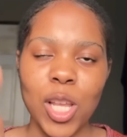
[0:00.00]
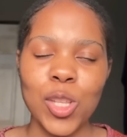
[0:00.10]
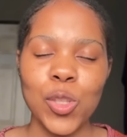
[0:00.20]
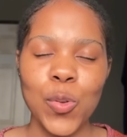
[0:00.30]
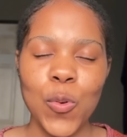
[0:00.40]

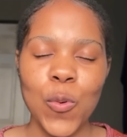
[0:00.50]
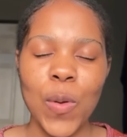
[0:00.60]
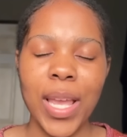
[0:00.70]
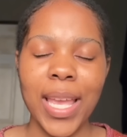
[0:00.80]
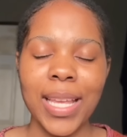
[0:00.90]
to
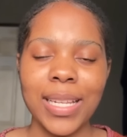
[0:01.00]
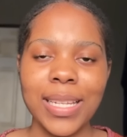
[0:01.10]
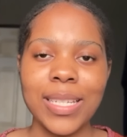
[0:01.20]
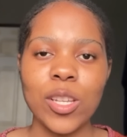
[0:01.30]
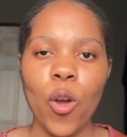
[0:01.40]

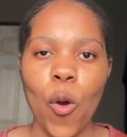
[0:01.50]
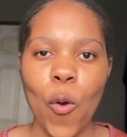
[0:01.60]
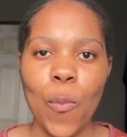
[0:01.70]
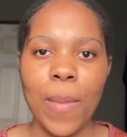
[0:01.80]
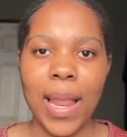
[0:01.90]
English
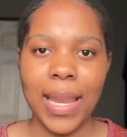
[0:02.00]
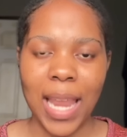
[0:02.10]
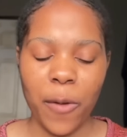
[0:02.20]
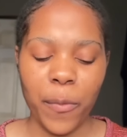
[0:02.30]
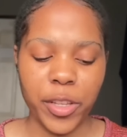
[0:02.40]
home
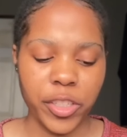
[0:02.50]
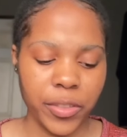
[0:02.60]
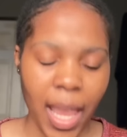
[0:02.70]
language,